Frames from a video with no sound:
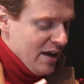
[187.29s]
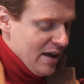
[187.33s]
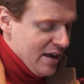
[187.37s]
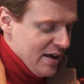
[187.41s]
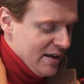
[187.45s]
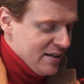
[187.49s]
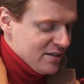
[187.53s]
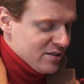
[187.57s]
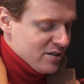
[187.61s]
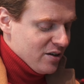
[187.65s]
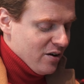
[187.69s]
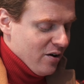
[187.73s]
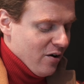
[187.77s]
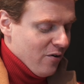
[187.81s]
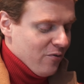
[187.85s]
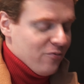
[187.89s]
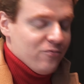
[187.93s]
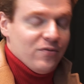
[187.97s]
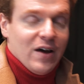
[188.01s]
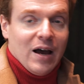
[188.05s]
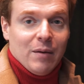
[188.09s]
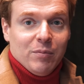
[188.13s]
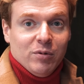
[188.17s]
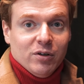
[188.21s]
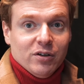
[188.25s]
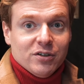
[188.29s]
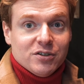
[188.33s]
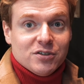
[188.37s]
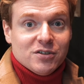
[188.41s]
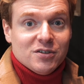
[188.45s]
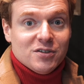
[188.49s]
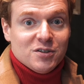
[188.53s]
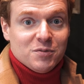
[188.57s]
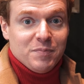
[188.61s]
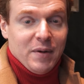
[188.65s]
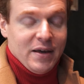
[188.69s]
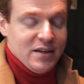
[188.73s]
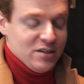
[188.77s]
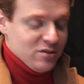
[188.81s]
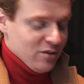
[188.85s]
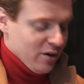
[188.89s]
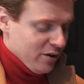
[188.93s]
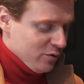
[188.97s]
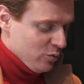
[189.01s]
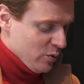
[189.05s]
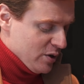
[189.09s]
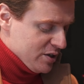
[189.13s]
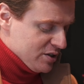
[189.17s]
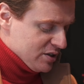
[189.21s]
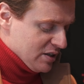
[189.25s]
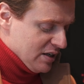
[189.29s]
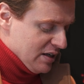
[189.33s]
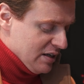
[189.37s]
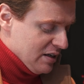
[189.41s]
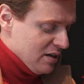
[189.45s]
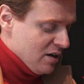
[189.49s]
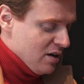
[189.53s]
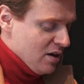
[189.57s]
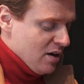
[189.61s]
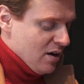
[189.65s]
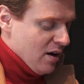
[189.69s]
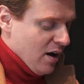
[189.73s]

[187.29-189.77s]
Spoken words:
It's a fabulous Speyside whiskey,